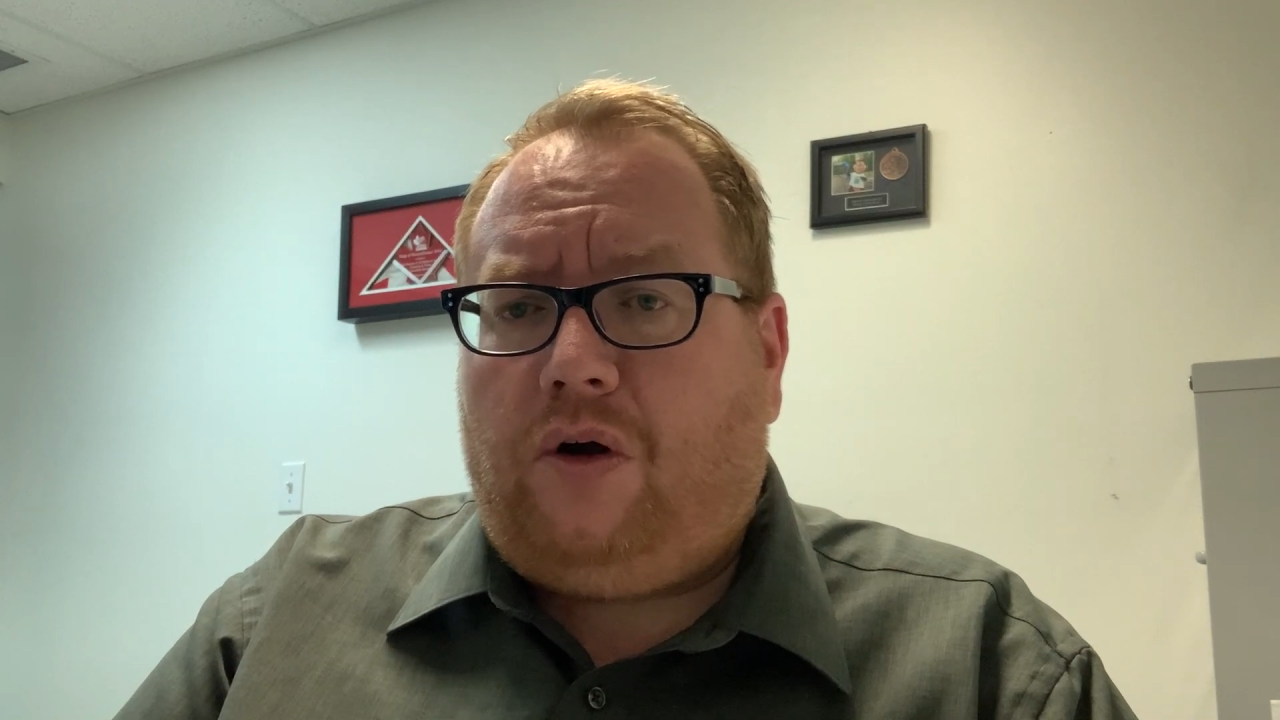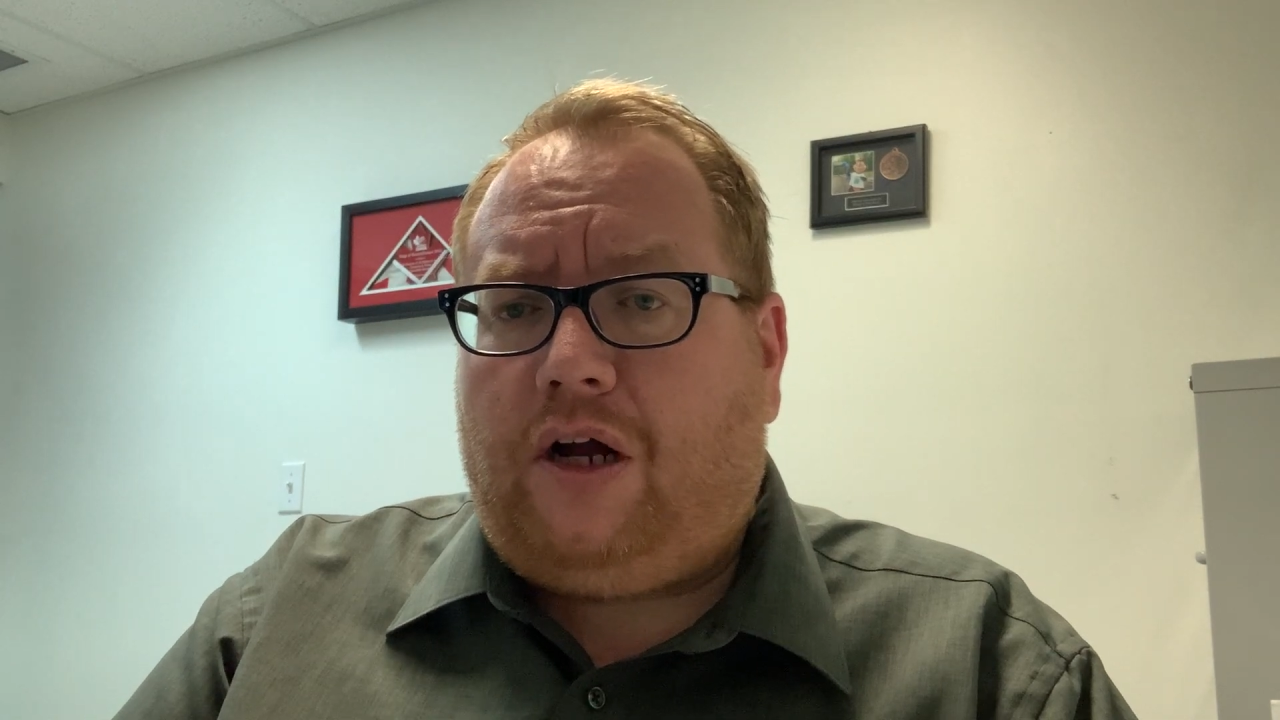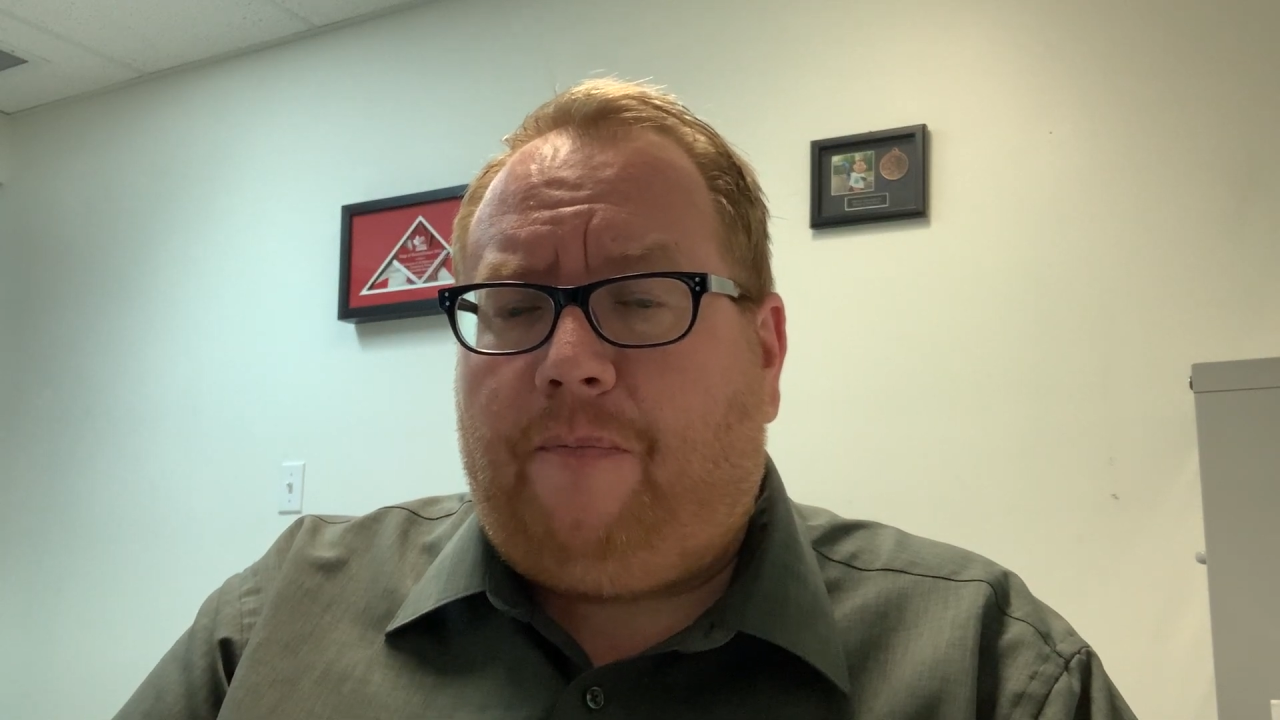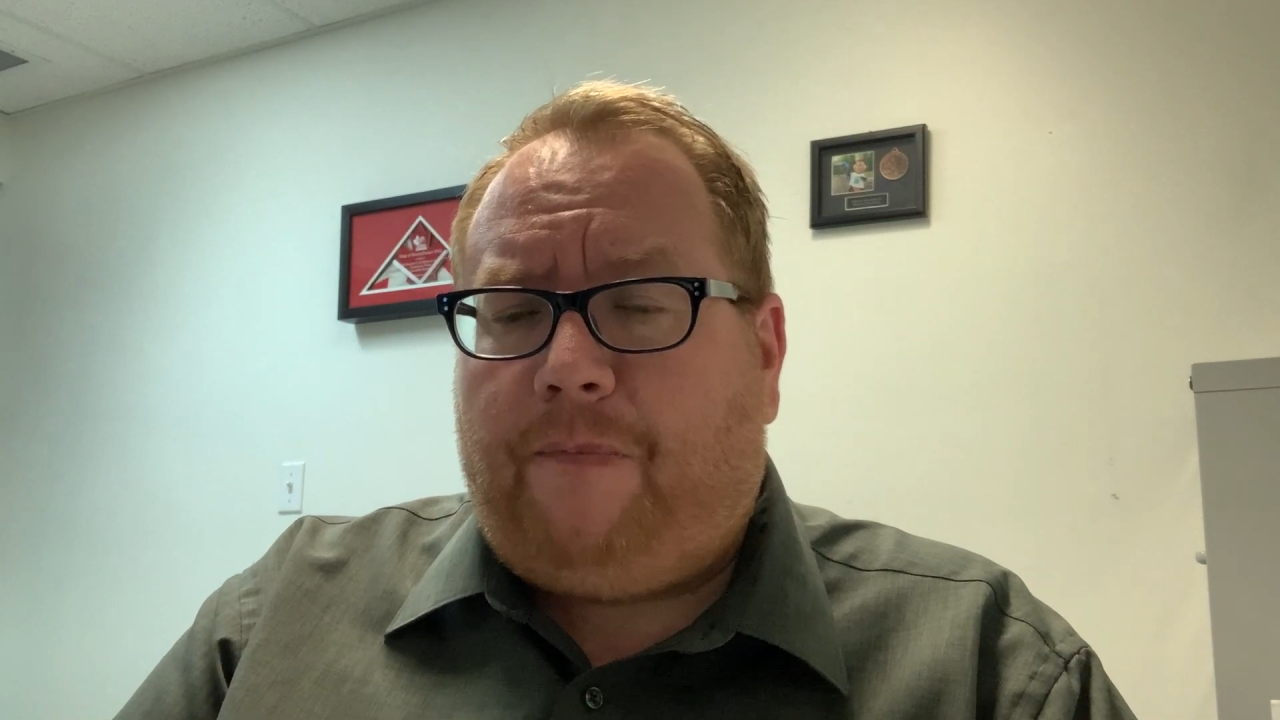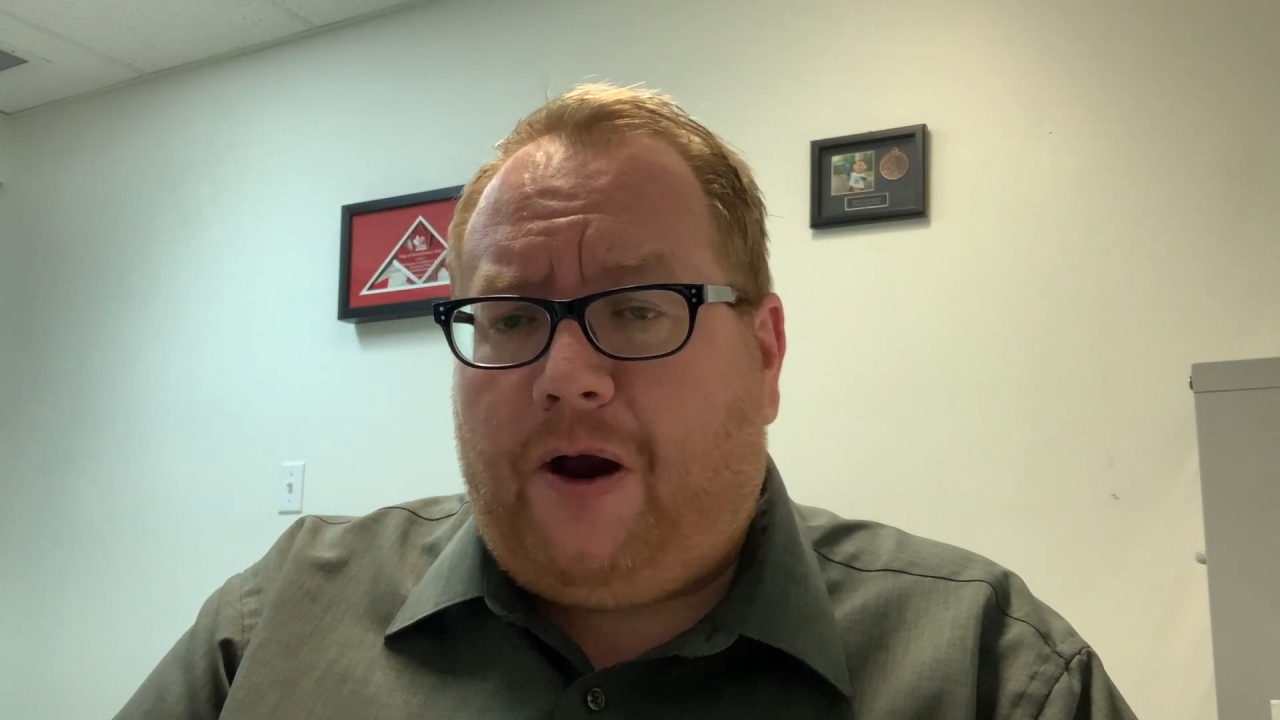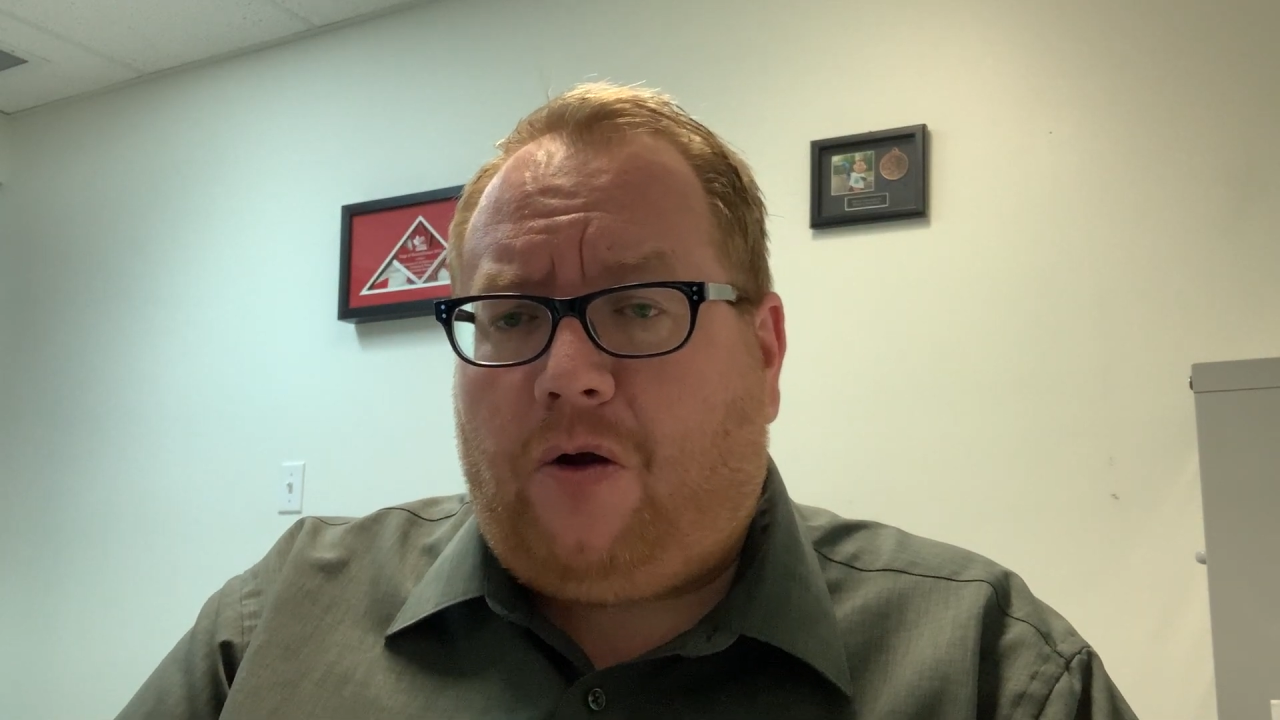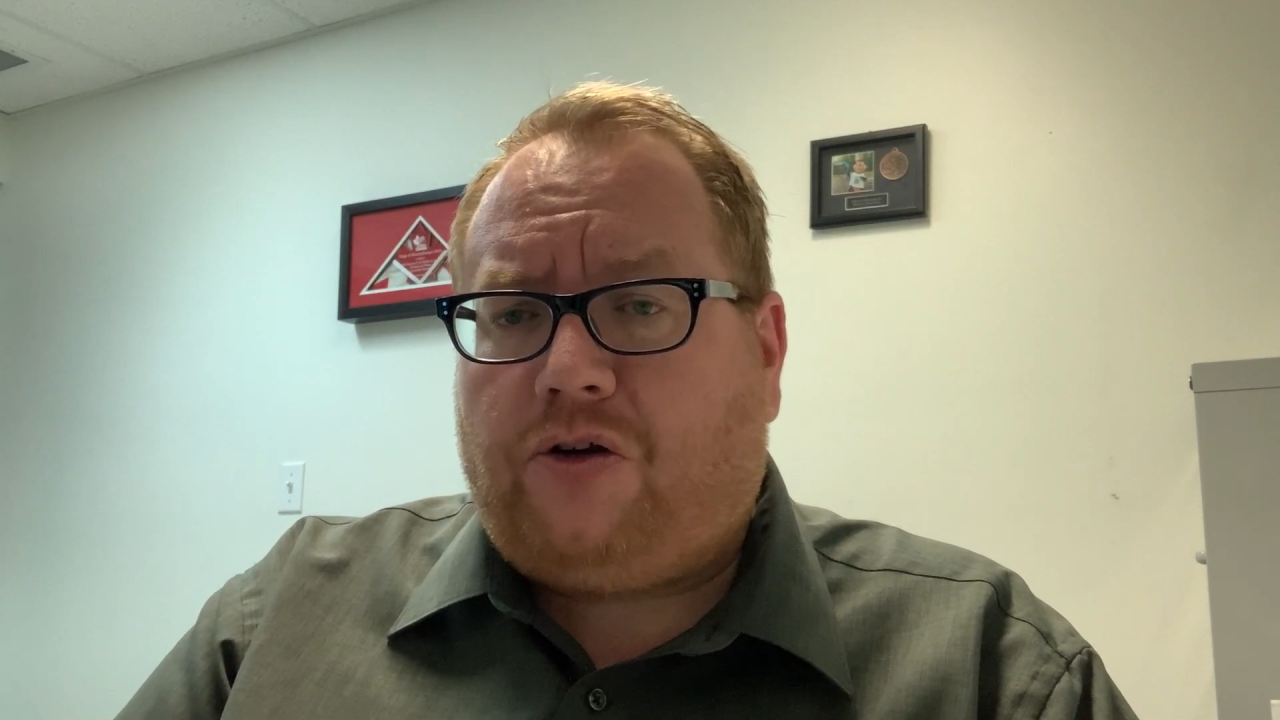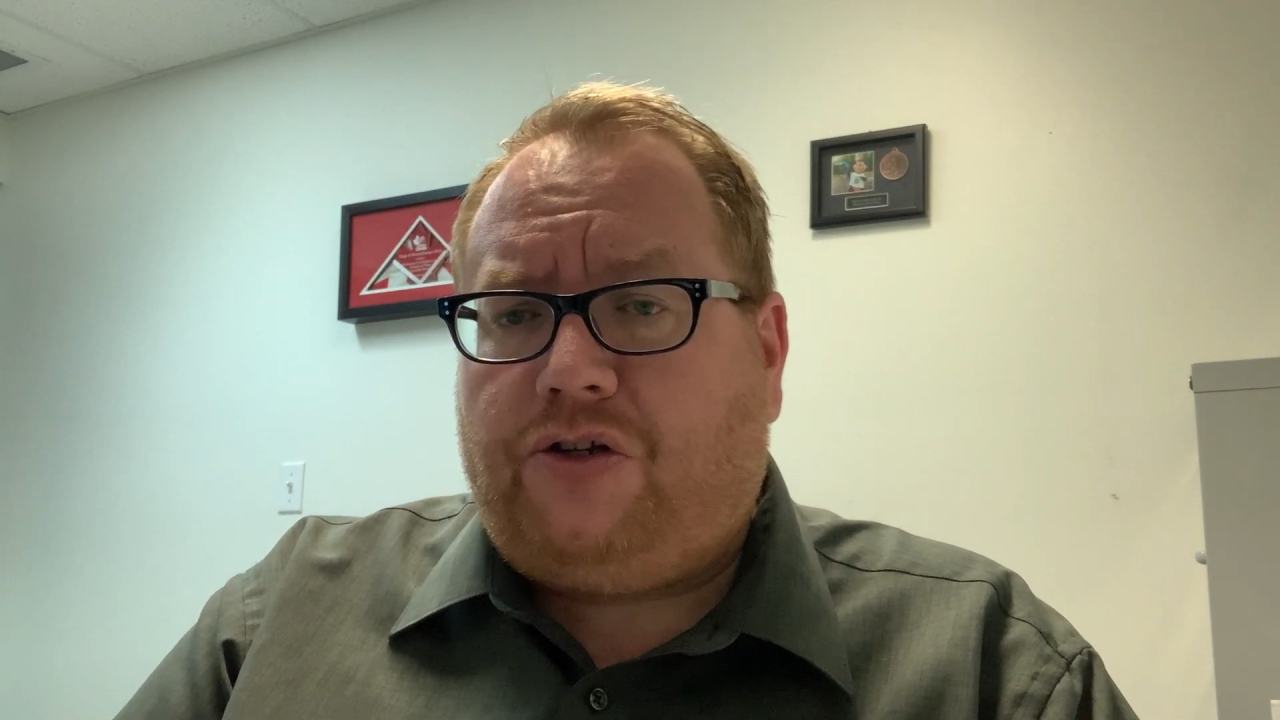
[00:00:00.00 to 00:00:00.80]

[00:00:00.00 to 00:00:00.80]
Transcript: compared